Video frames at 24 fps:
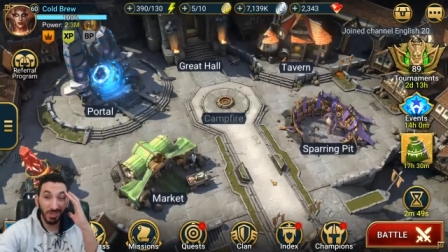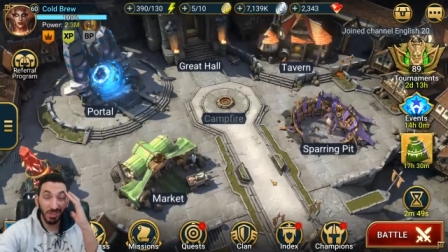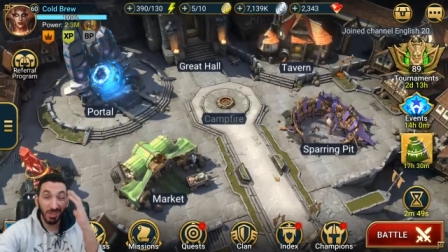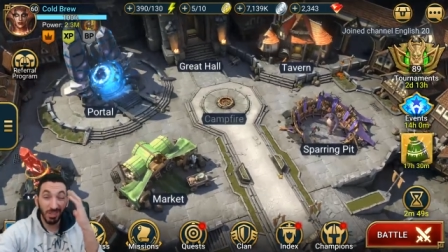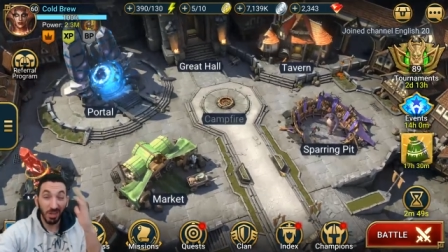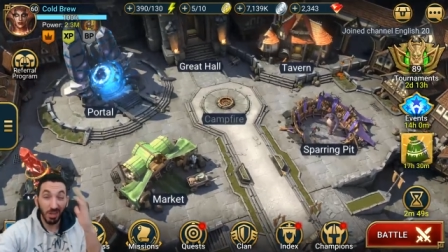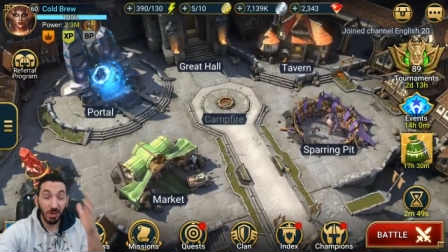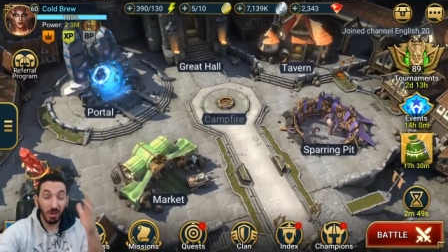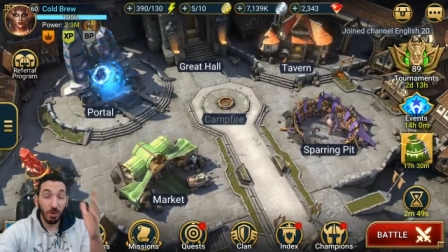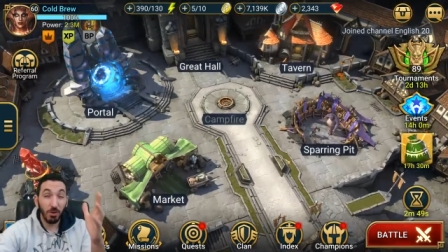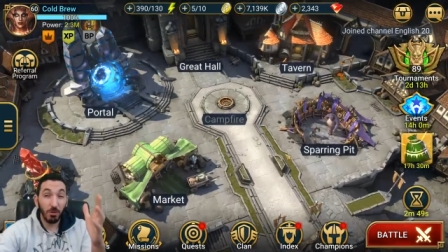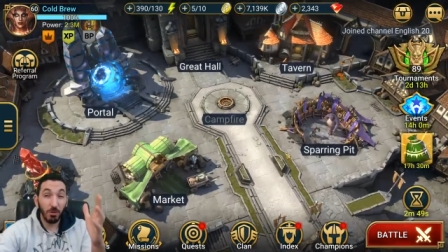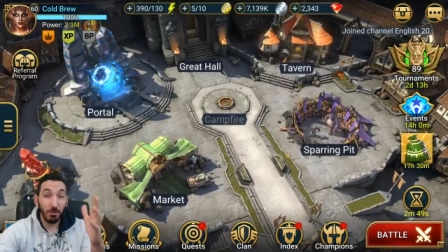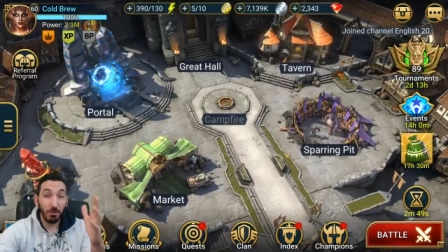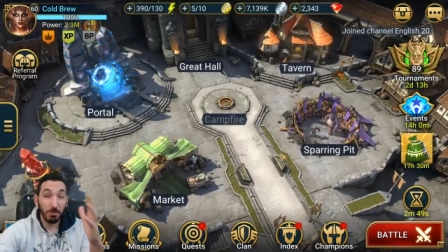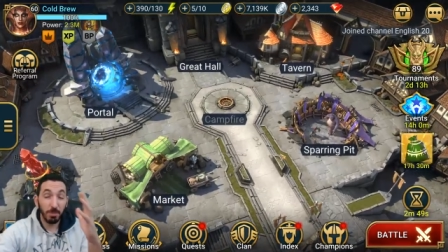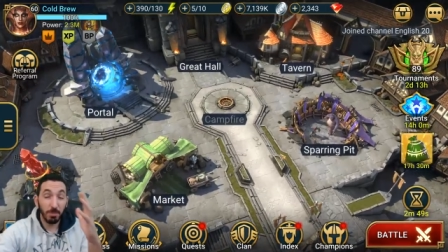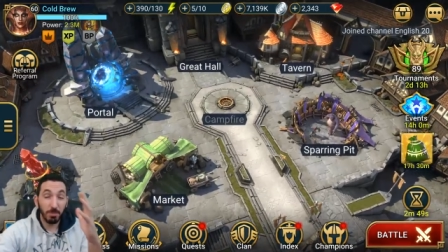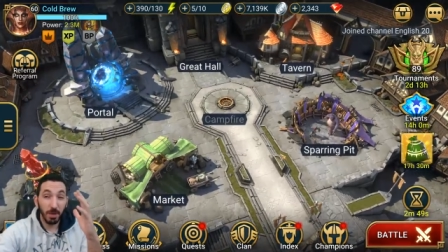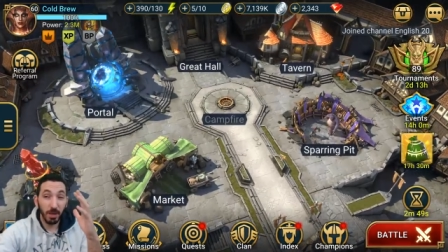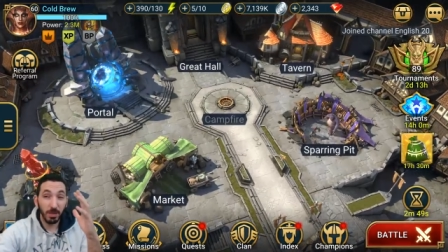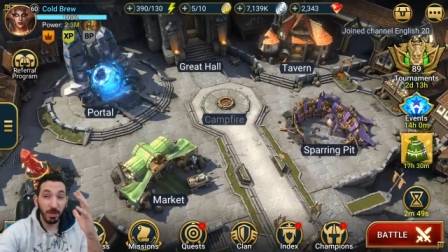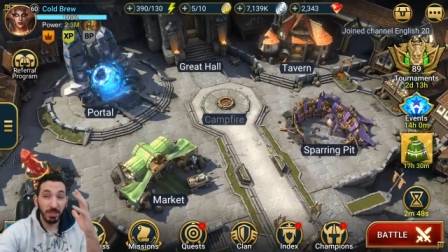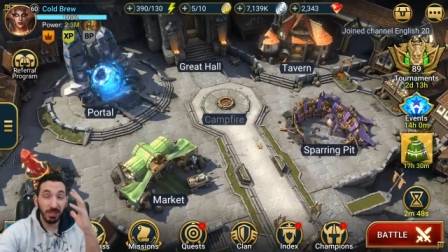There's a lot
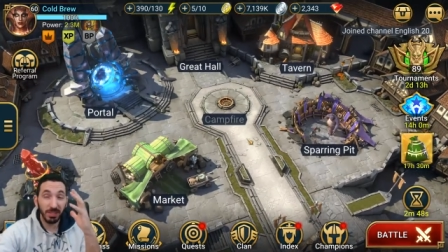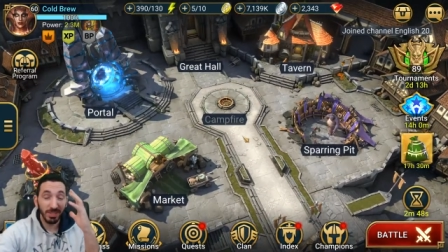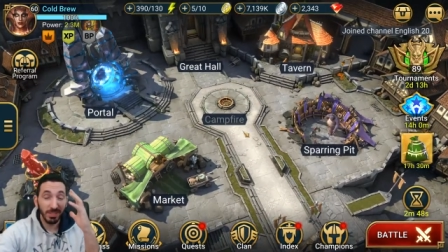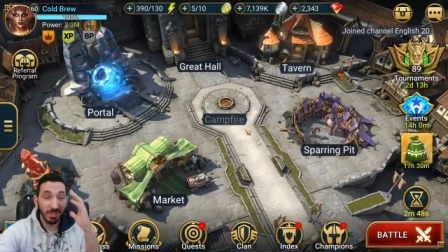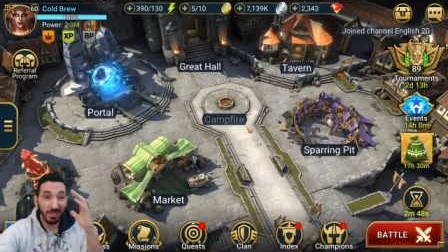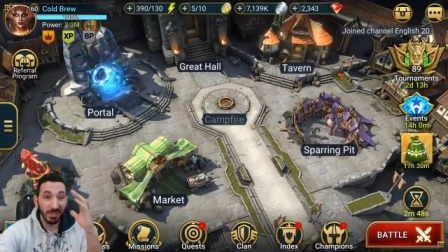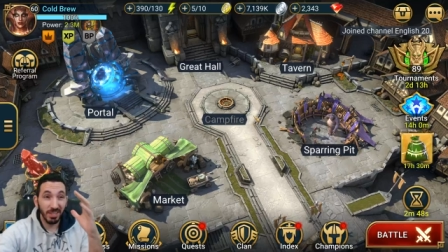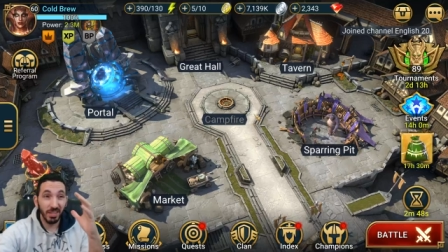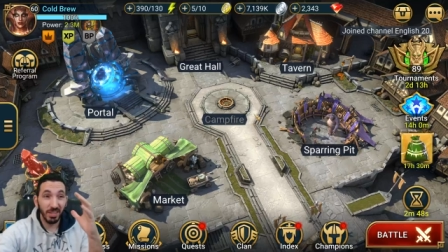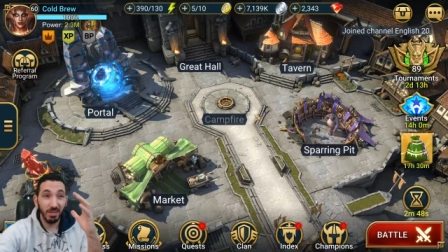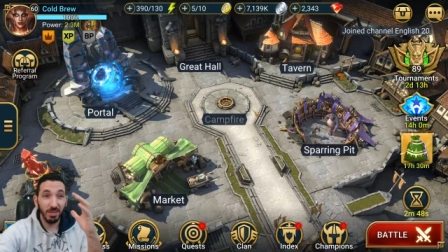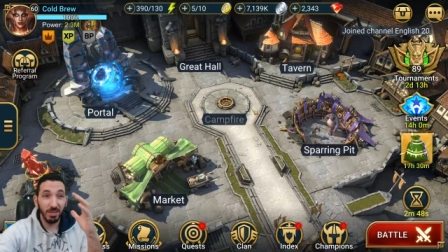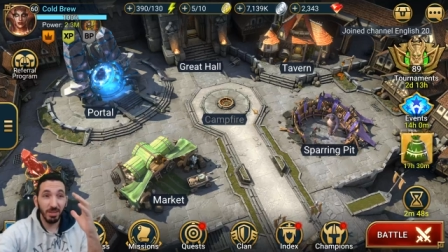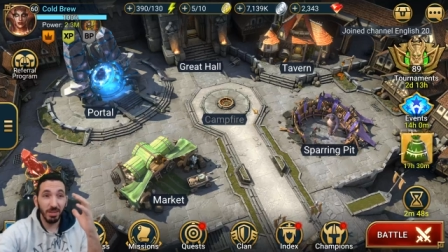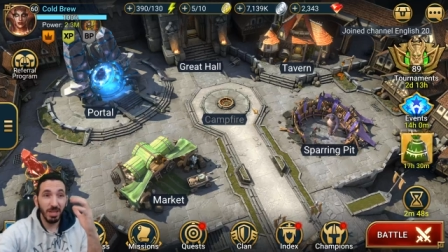of bugs still.